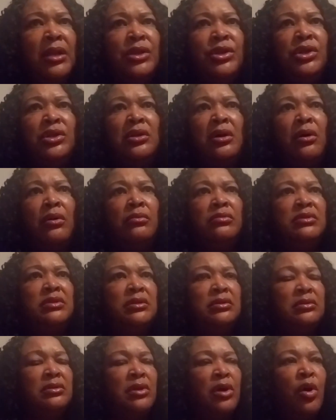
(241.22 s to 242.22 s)
you know,
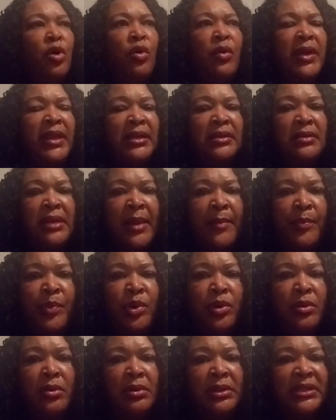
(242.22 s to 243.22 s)
go and
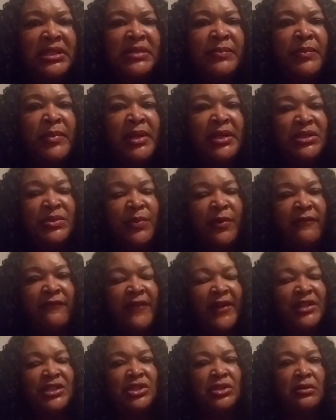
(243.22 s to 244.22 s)
pull as much
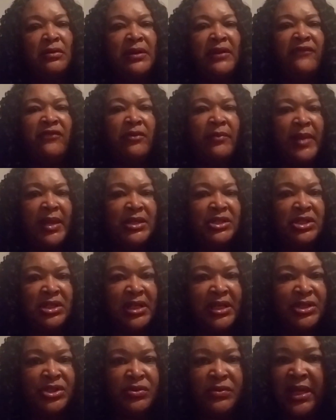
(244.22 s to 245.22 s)
professional information
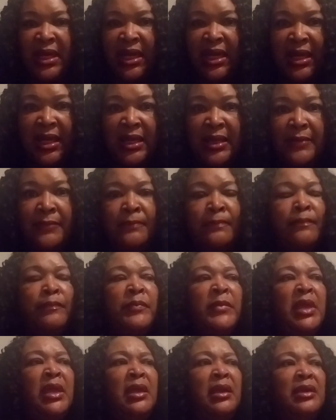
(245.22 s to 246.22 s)
as you can
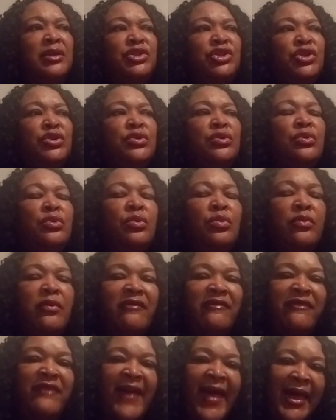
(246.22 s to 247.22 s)
to
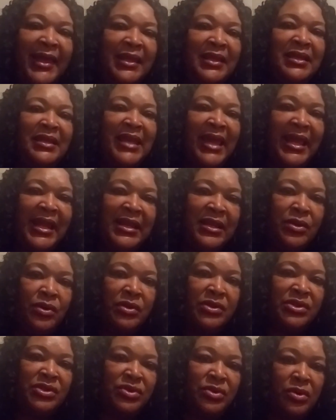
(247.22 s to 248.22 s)
validate
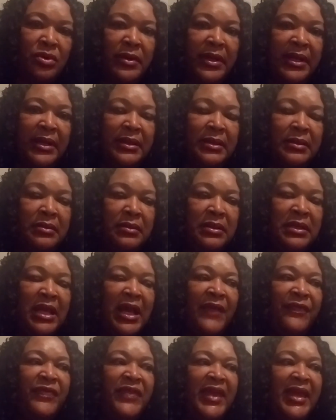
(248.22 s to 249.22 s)
your story.
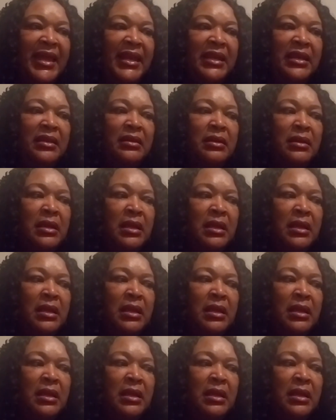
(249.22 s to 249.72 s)
Not that